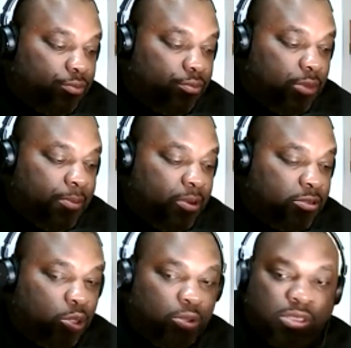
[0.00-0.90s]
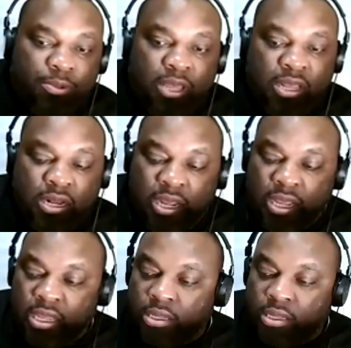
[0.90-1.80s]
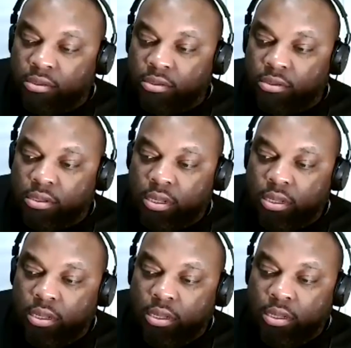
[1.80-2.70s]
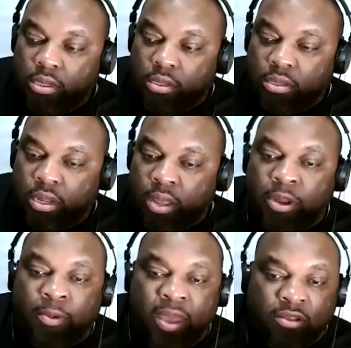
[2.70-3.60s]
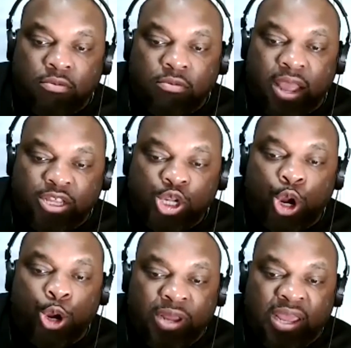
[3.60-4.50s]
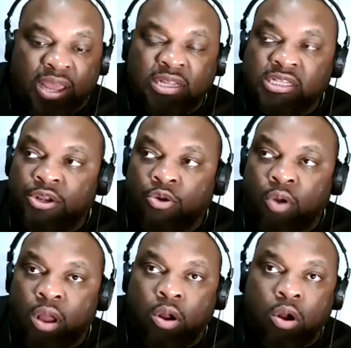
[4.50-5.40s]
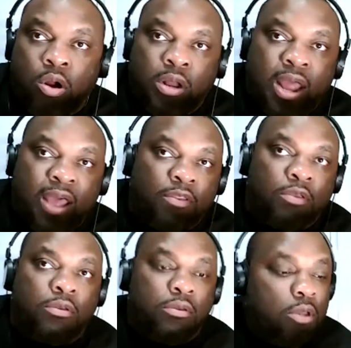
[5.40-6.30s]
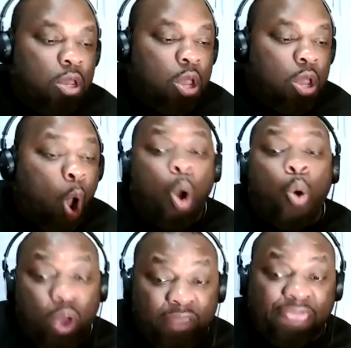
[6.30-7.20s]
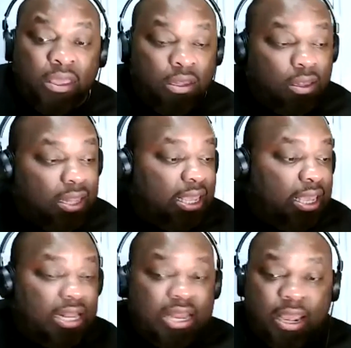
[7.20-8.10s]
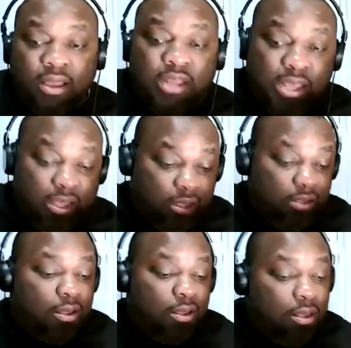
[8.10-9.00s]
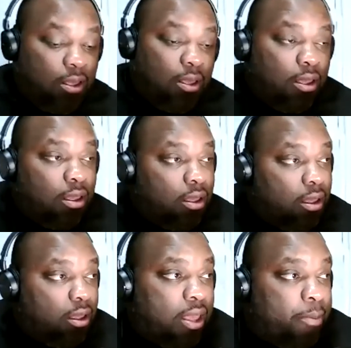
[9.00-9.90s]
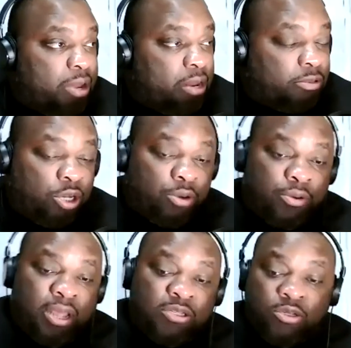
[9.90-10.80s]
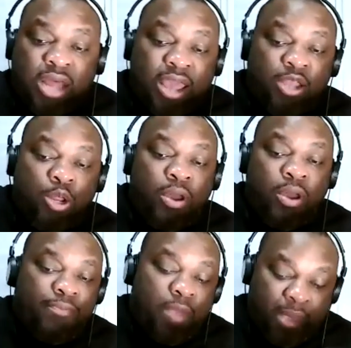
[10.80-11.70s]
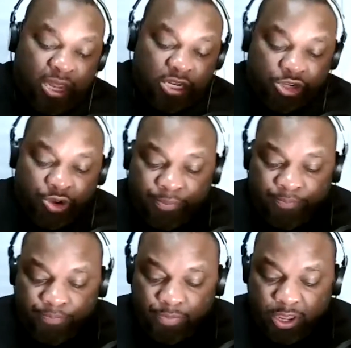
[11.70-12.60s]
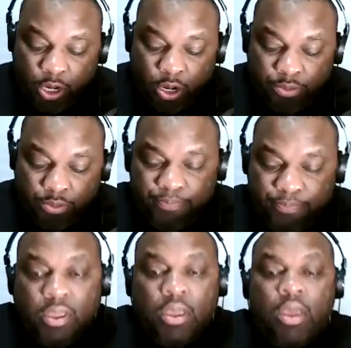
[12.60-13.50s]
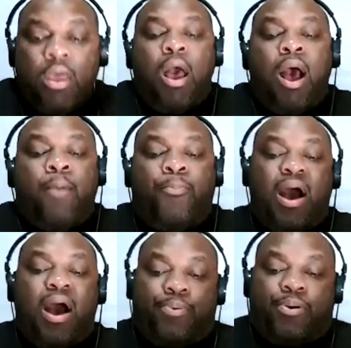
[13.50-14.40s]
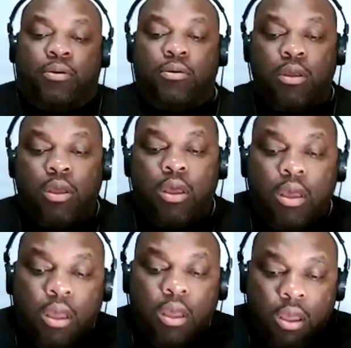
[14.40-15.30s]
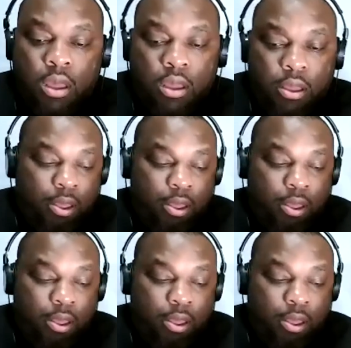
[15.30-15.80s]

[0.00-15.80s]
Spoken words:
But yeah, Eminem show was the beginning of the end. Eminem had turned in his underground card with the Eminem show. He was like, you know what? I'm mainstream. Here you go. I'm pop.